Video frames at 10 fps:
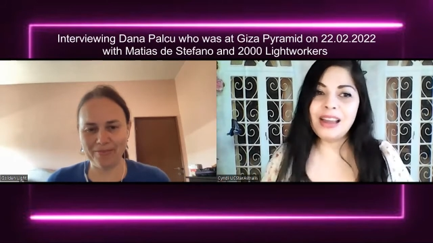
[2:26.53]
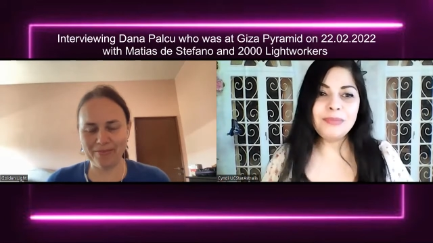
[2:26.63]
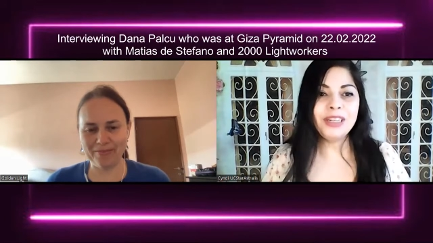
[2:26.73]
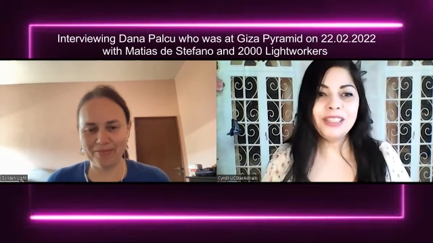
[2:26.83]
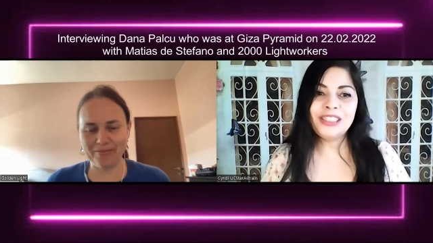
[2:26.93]

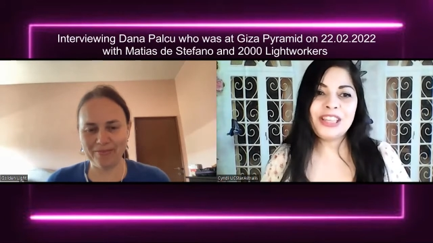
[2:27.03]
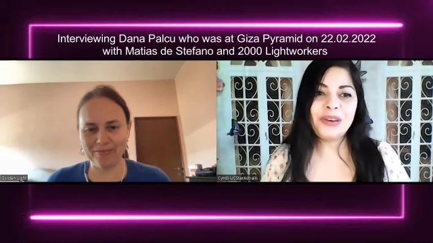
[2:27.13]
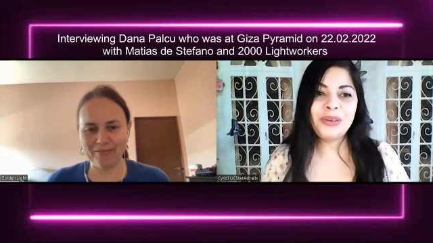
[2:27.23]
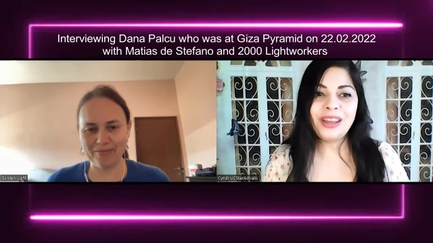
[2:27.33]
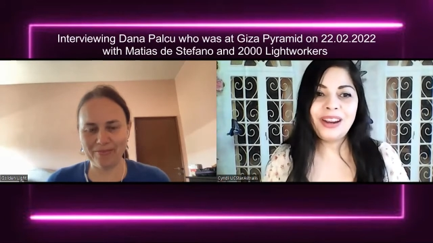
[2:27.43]
Speaker 1: I
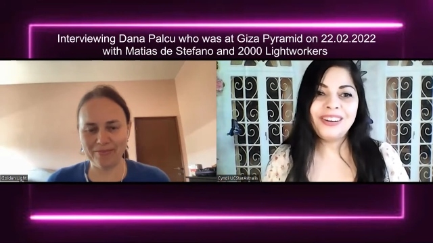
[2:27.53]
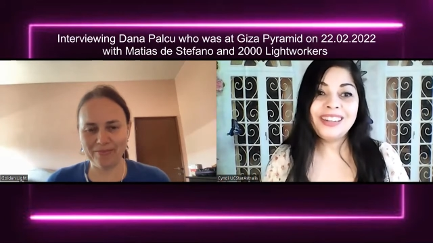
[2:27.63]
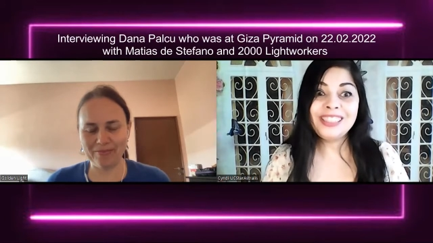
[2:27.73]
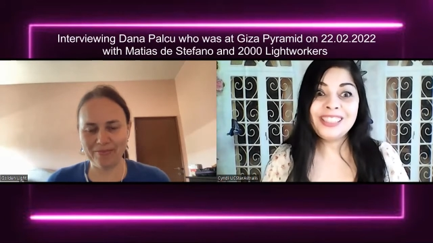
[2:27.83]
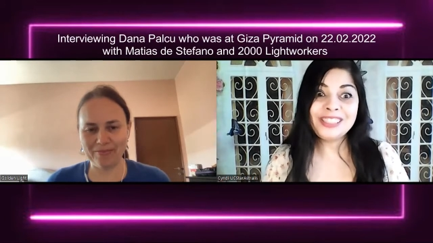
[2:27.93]
must go
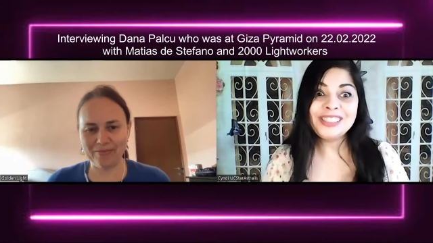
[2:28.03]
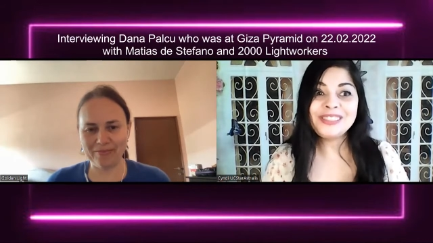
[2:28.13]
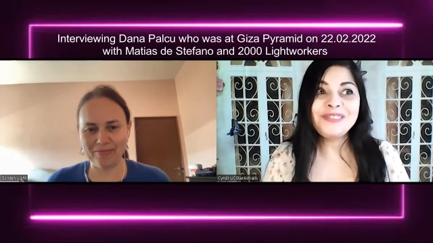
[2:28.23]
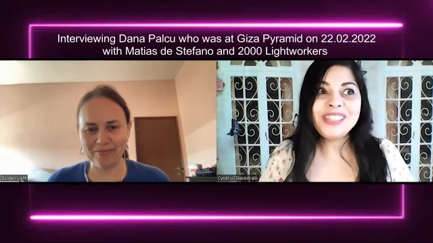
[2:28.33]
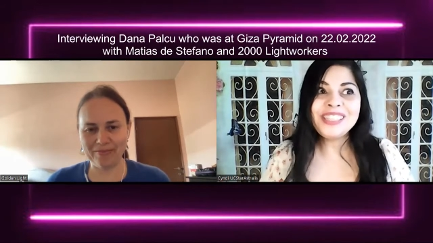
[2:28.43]
there? Because
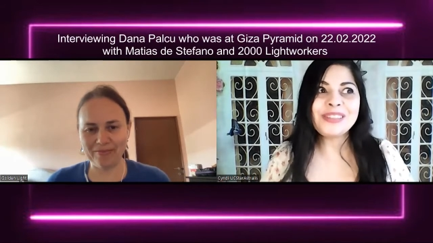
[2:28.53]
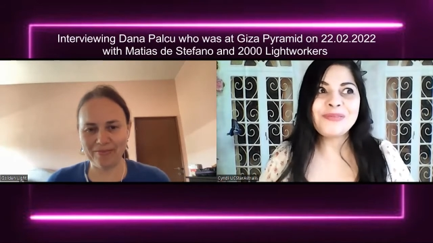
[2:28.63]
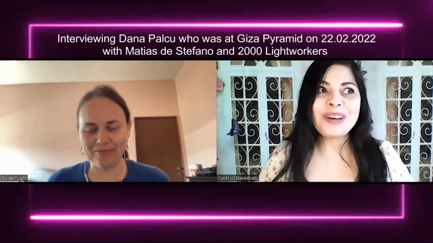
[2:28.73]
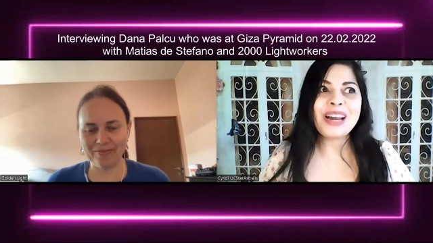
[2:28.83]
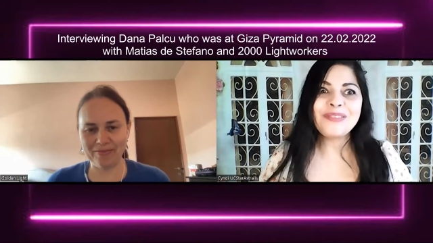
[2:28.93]
there's a
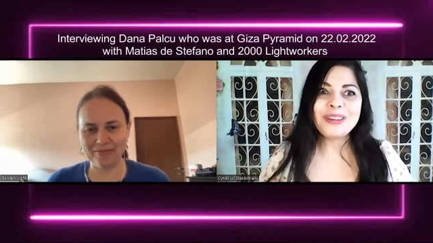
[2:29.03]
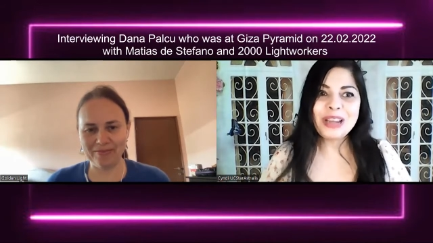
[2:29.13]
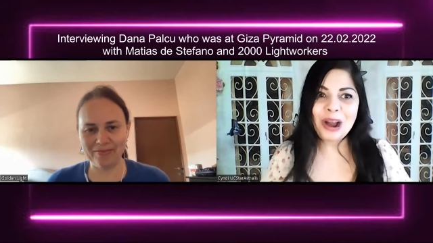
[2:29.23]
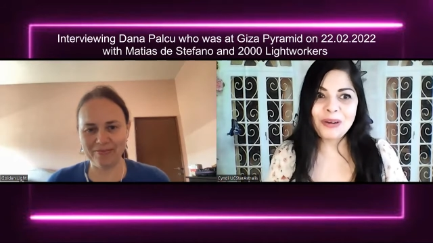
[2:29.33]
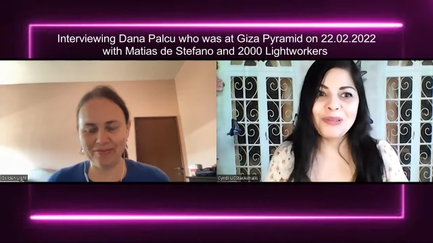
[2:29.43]
reason
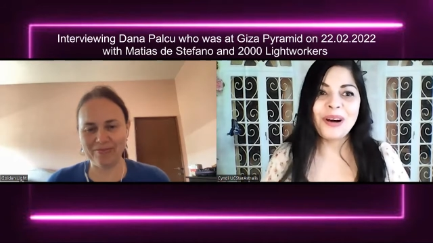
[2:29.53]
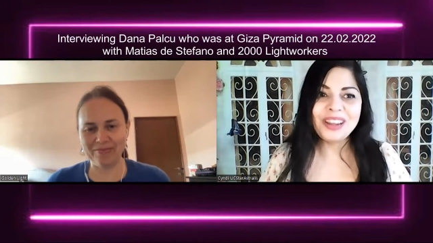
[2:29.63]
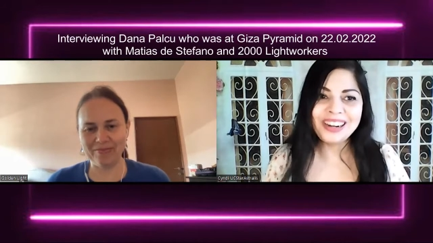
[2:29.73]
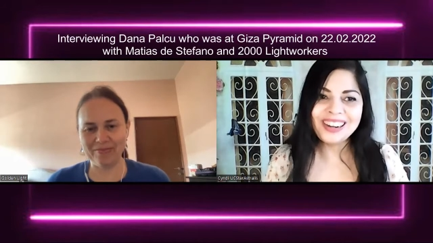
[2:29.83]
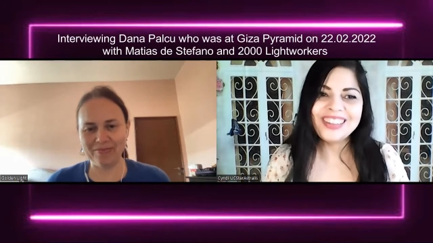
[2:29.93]
why we
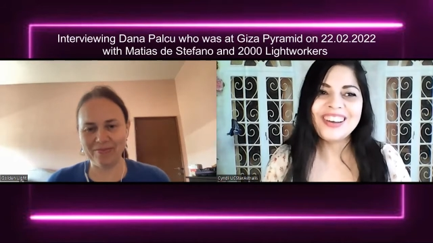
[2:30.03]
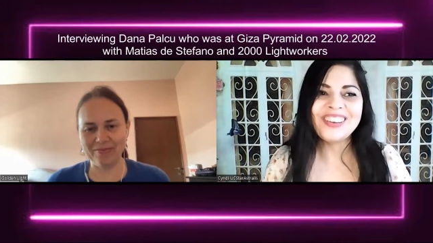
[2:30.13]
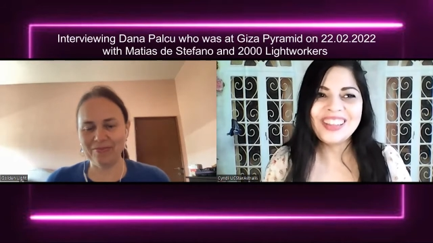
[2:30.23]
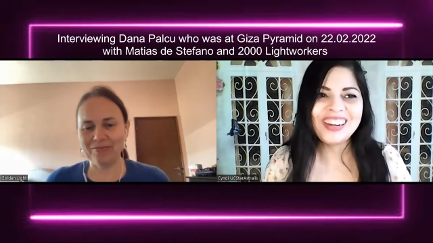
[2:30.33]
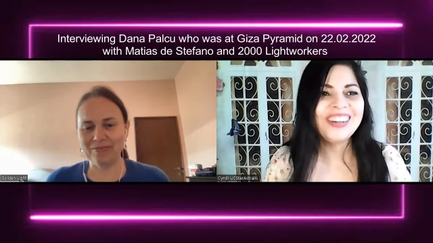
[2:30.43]
all wanted to
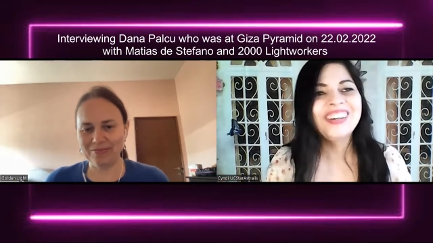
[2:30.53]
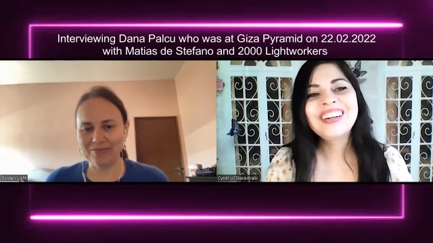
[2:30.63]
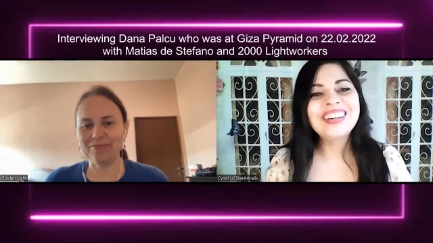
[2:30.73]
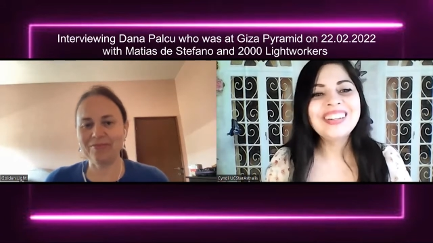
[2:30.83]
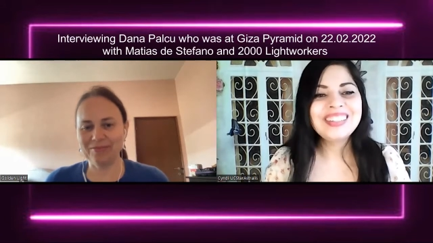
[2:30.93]
go
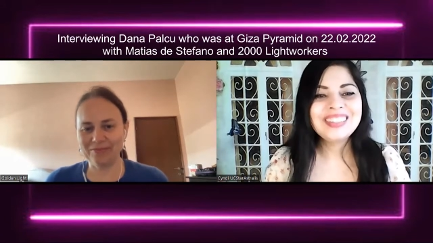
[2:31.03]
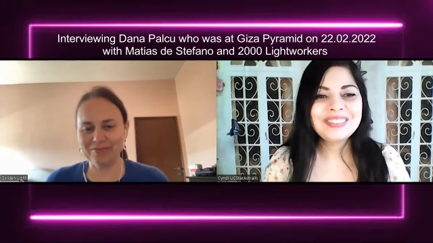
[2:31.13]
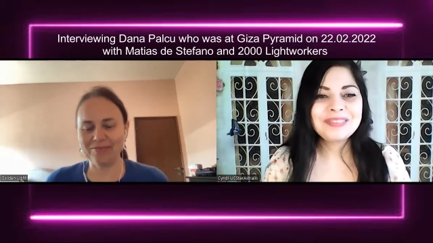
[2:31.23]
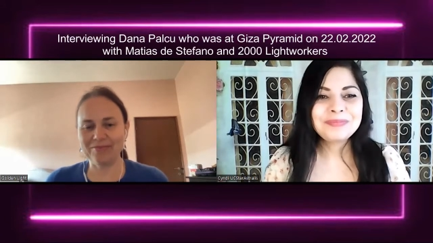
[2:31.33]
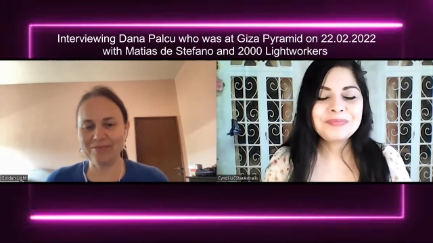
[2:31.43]
there.
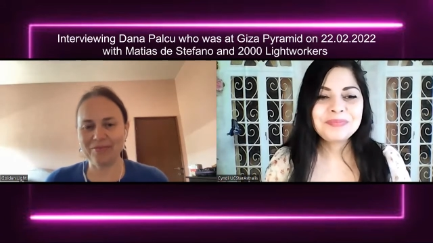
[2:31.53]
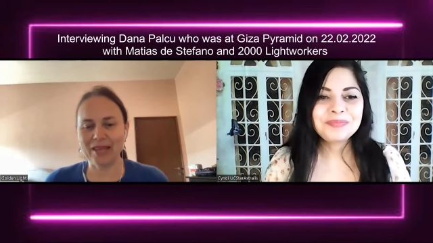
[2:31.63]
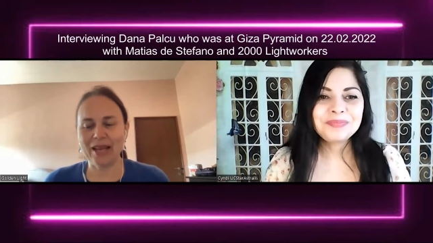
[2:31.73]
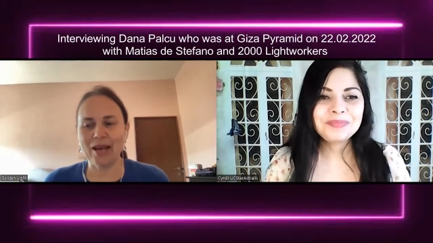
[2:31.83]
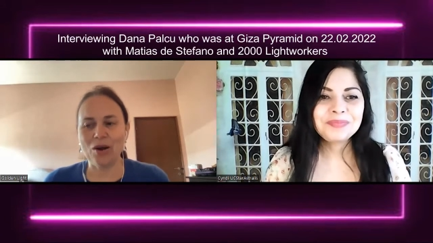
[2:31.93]

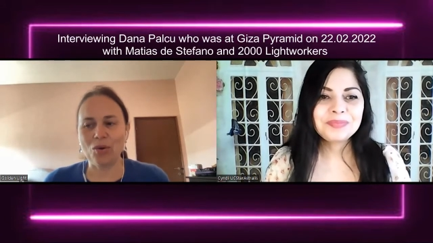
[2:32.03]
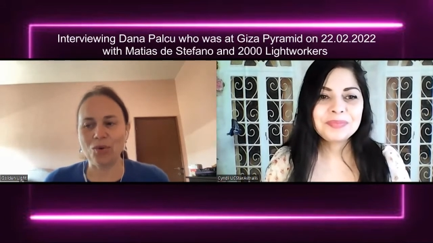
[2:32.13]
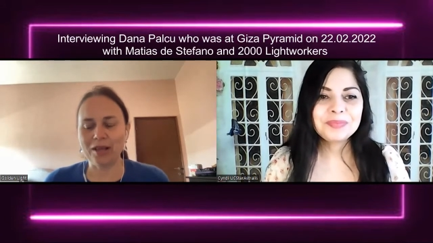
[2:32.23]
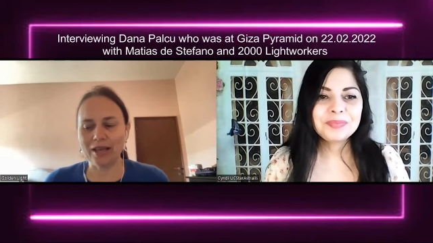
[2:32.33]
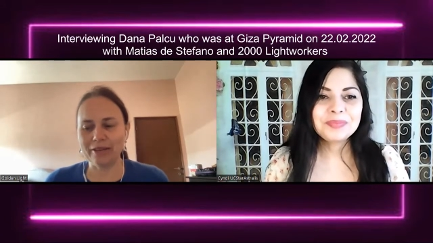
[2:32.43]

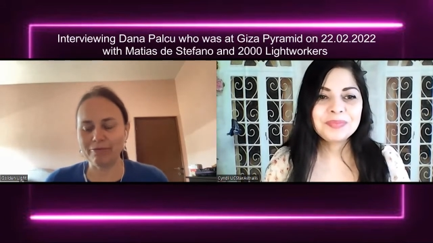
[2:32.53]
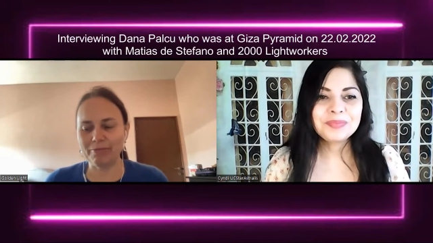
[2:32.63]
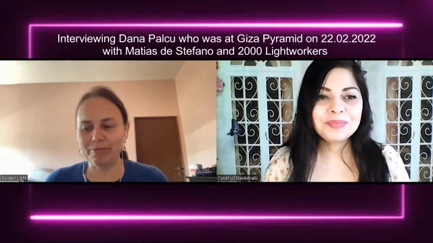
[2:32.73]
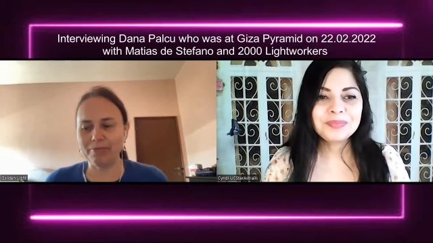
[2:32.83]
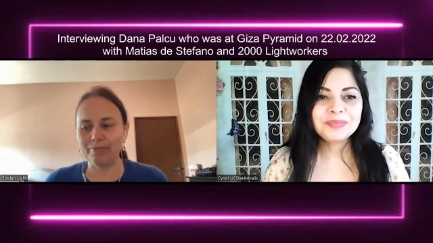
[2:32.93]
Speaker 2: Well,
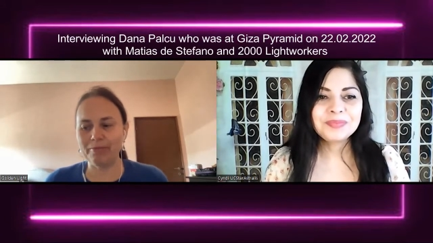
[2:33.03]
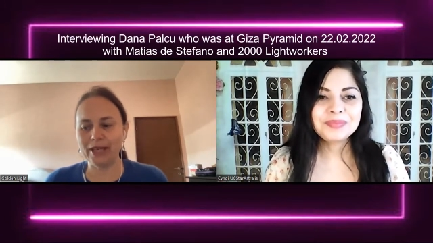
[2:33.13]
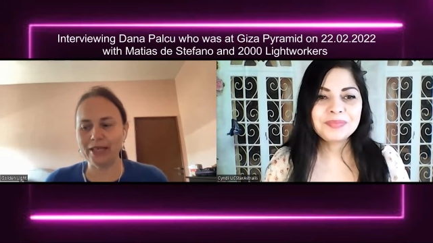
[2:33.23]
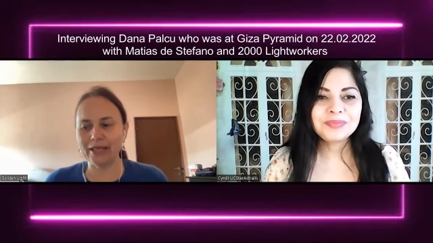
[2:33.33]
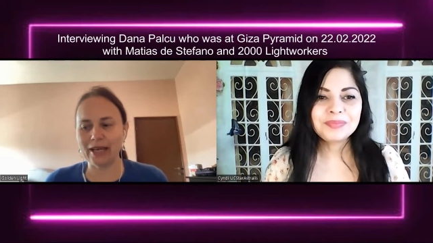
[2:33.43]
I've
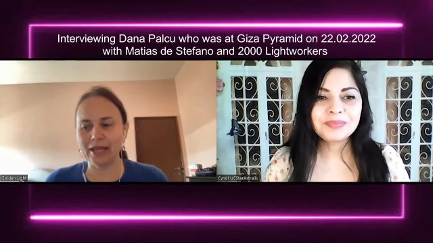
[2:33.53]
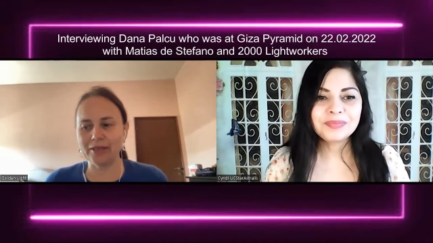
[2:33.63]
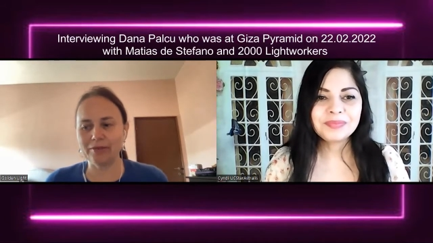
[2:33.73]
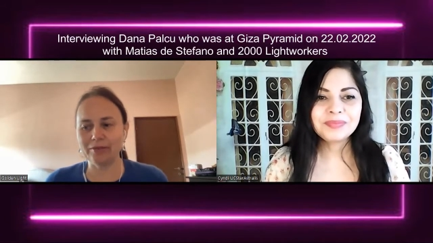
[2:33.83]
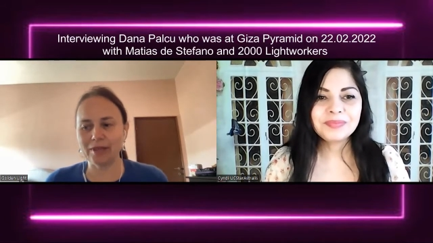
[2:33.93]
been, I,